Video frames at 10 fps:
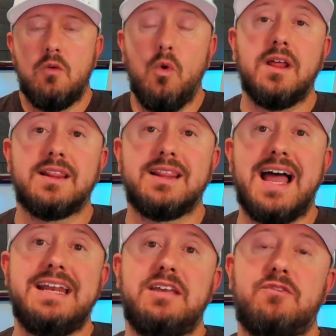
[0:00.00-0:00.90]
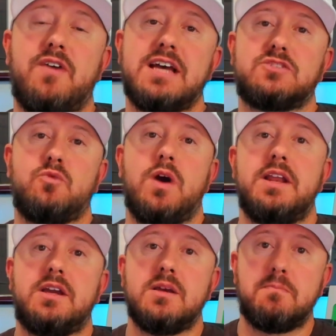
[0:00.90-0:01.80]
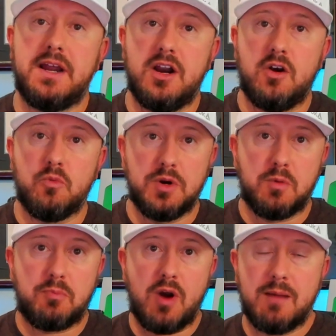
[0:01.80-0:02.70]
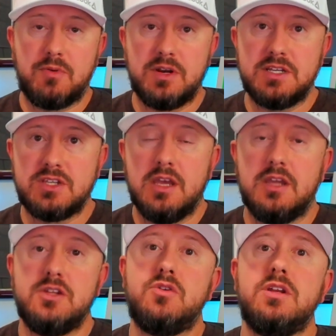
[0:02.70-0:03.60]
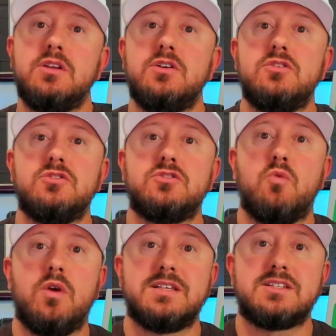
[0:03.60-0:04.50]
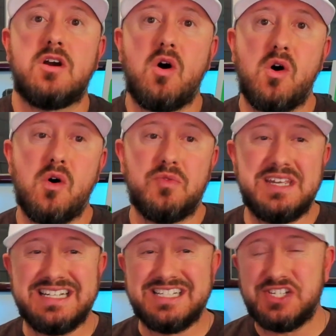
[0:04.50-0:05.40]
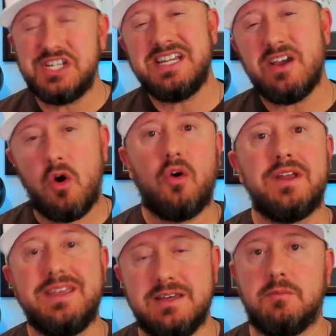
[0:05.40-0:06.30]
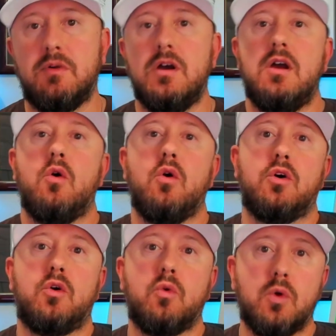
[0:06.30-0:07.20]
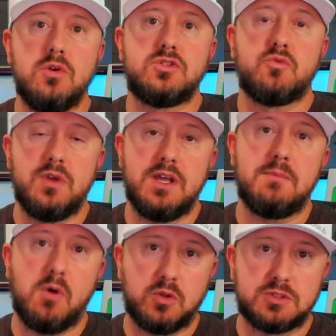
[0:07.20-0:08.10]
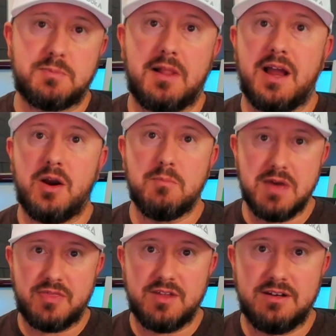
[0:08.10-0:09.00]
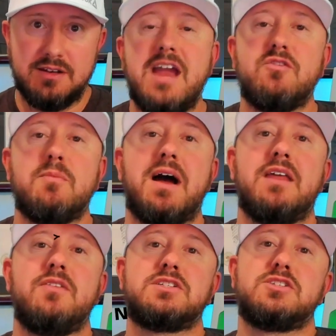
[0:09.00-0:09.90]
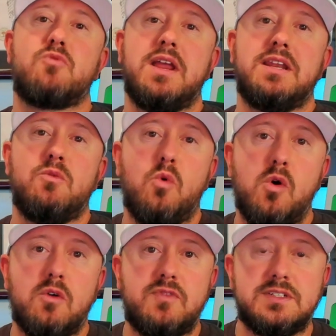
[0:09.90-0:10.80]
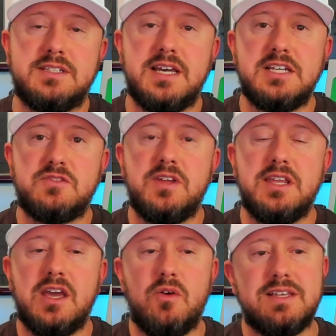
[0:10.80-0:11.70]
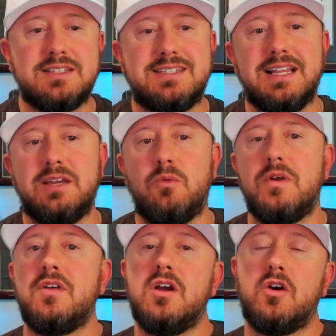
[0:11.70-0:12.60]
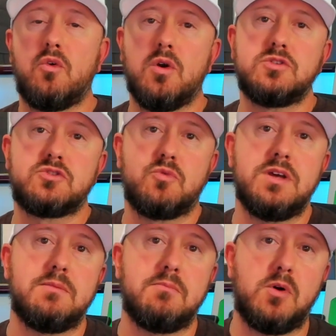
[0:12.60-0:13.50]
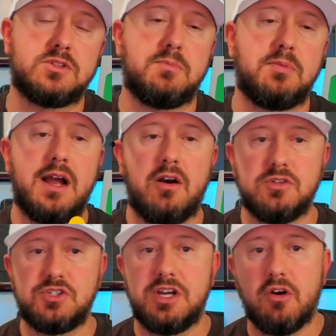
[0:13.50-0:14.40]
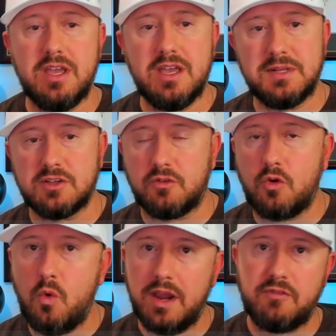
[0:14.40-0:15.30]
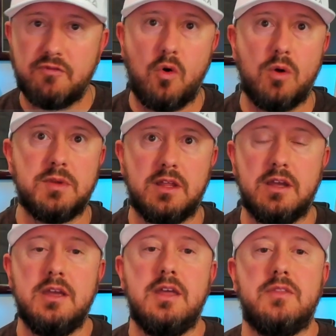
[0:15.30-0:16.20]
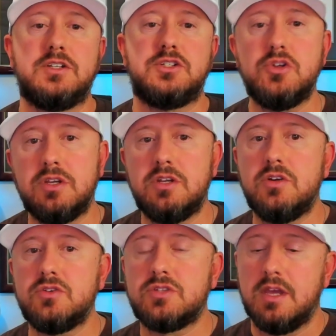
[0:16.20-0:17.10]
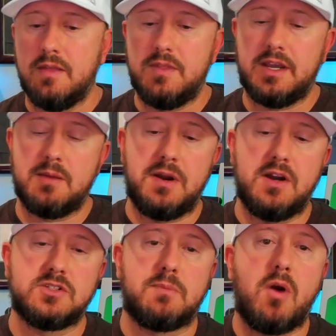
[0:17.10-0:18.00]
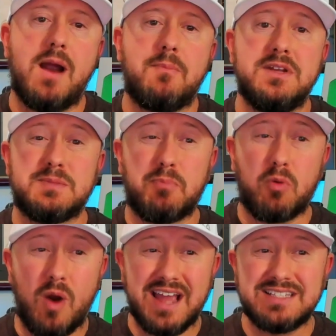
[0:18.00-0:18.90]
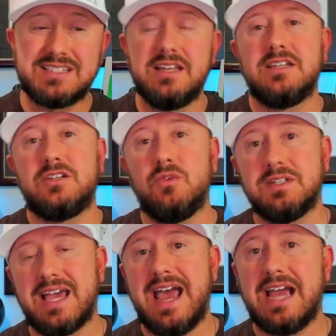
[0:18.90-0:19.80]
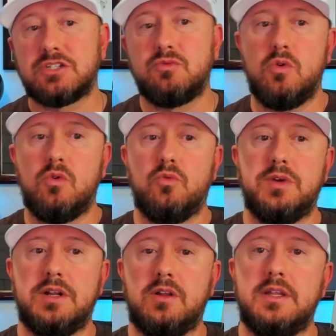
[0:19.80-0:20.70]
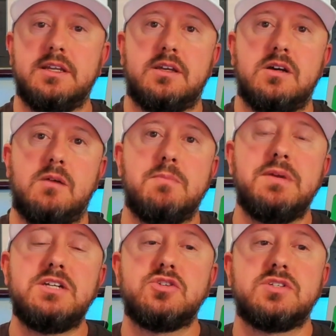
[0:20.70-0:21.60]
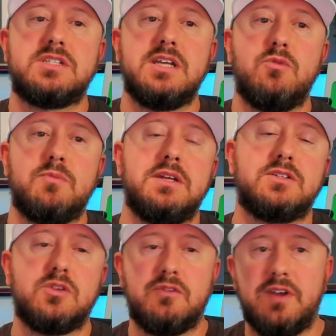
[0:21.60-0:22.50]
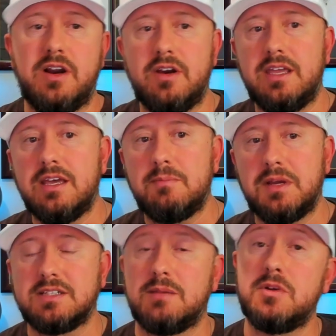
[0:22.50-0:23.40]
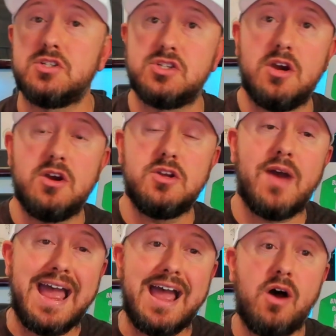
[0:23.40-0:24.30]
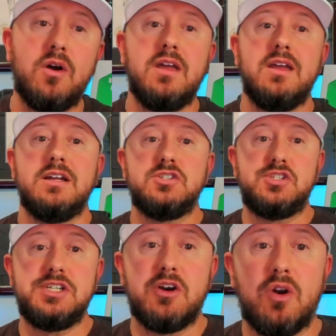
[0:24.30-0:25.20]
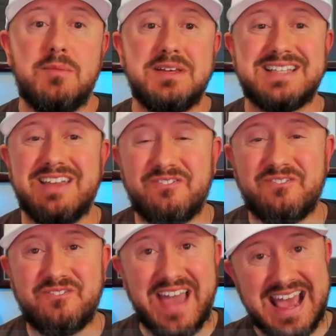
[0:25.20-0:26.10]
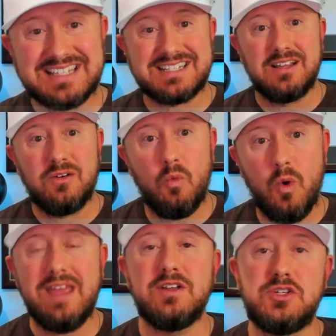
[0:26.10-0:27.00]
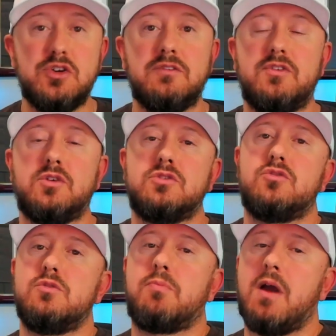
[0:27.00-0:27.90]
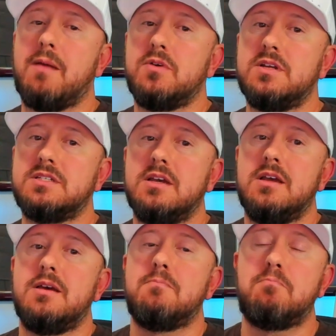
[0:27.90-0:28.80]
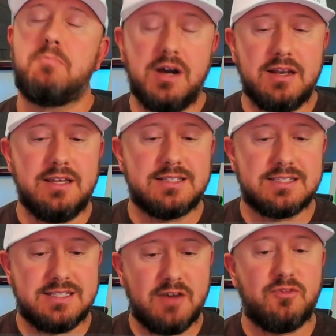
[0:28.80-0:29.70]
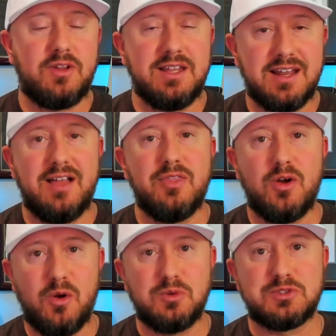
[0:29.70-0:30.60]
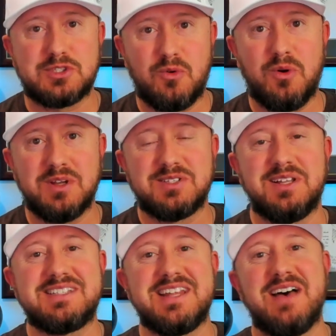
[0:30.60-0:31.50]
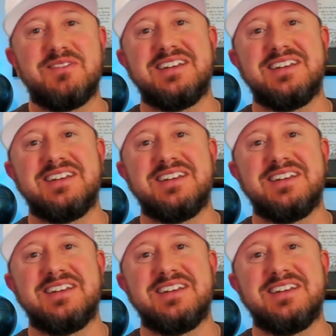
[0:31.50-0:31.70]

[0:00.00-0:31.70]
Want a lightning fast way to compare rental properties? You can use what is called the GRM, or gross rent multiplier method. Hey everybody, this is Randy Wolfe, and today's video is dealing with gross rent multiplier, or GRM. It's a quick formula that you can use that compares a property's price to its actual rental income. And be sure to stick with me until the very end, because I'm going to show you how GRM is a fast way that you can filter through properties, but it's definitely not the whole story. So let's dive